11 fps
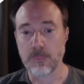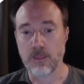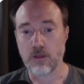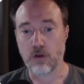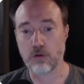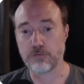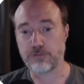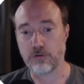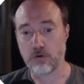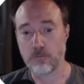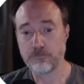
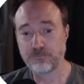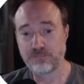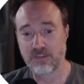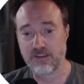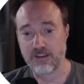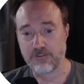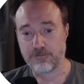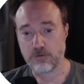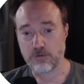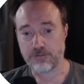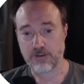Also, if you
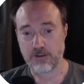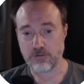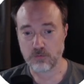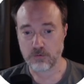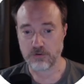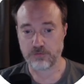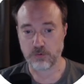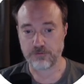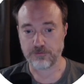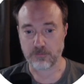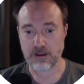decide you want to switch
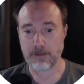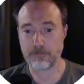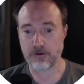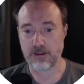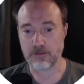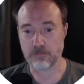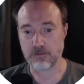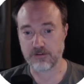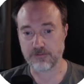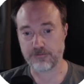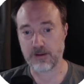from copper cabling
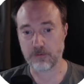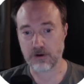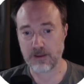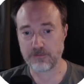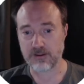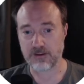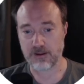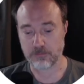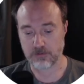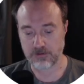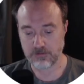to fiber optic
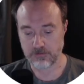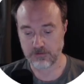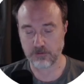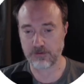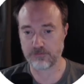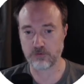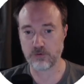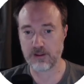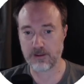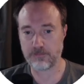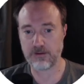cabling, you don't have to
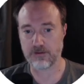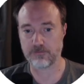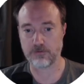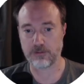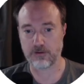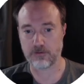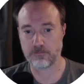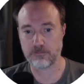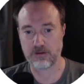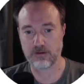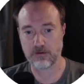re-IP everything
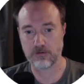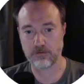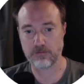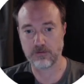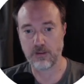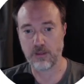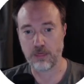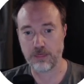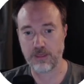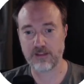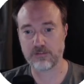because
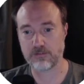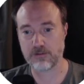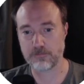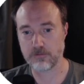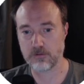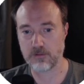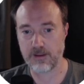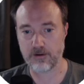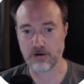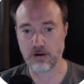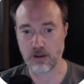that's a separate
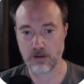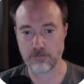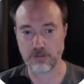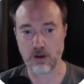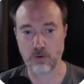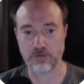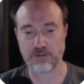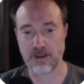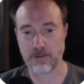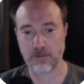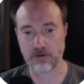layer of the
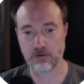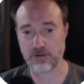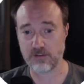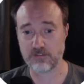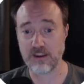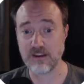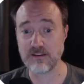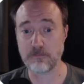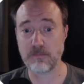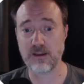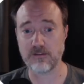OSI model and it's
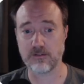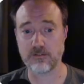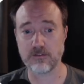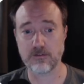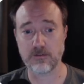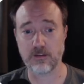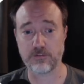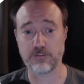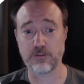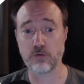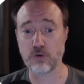independent. It
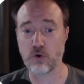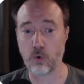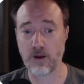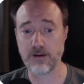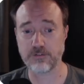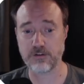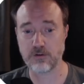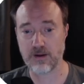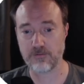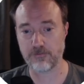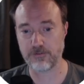still requires that you
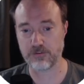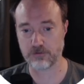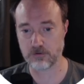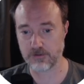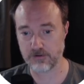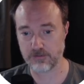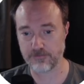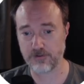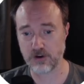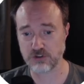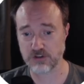have a physical layer that
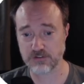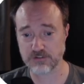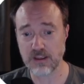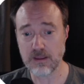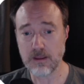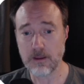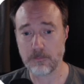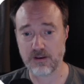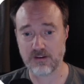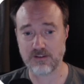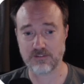functions, but
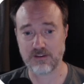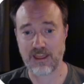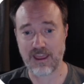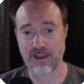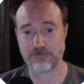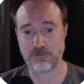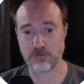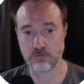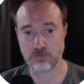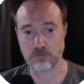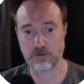it doesn't have
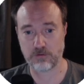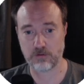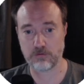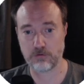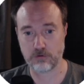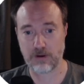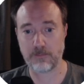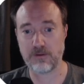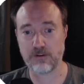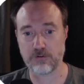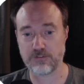to, your IP
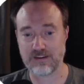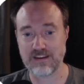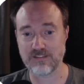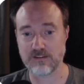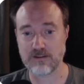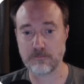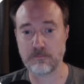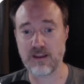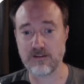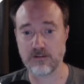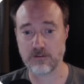addressing isn't
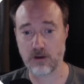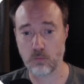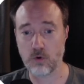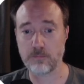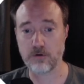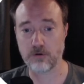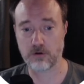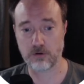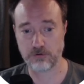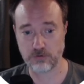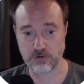dependent on what protocol
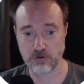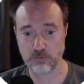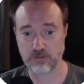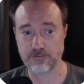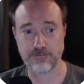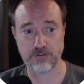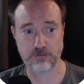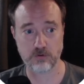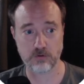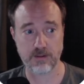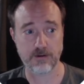you use at the
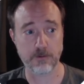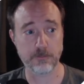physical layer.